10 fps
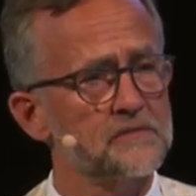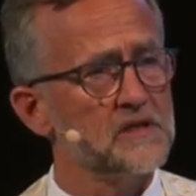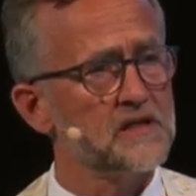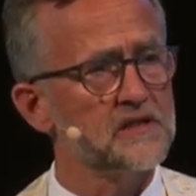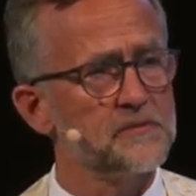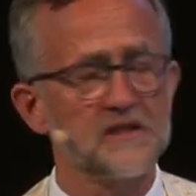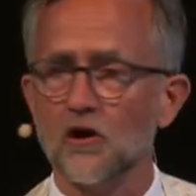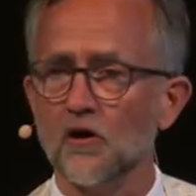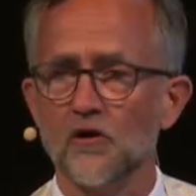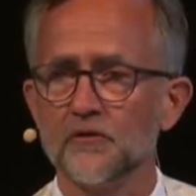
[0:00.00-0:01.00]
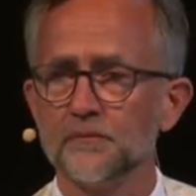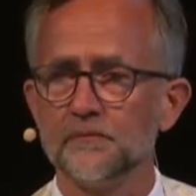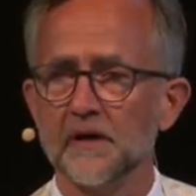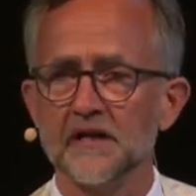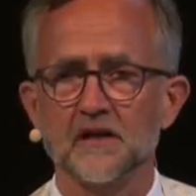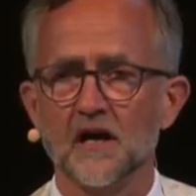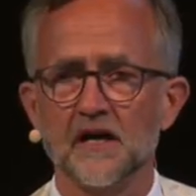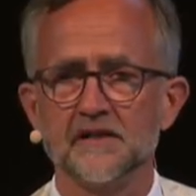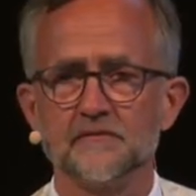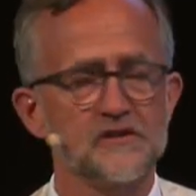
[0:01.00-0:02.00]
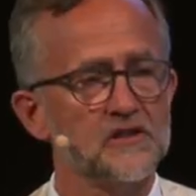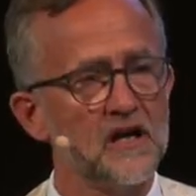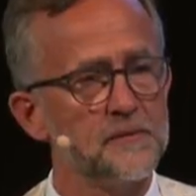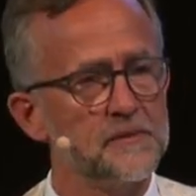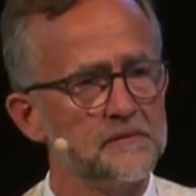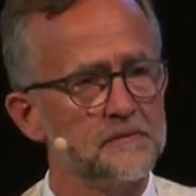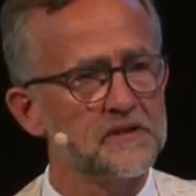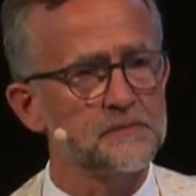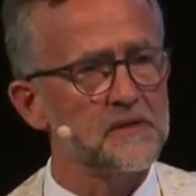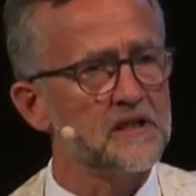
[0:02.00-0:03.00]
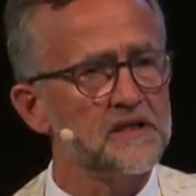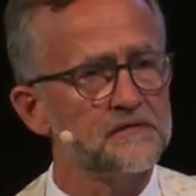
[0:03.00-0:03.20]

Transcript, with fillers: does it mean to be called by God in retirement? What does my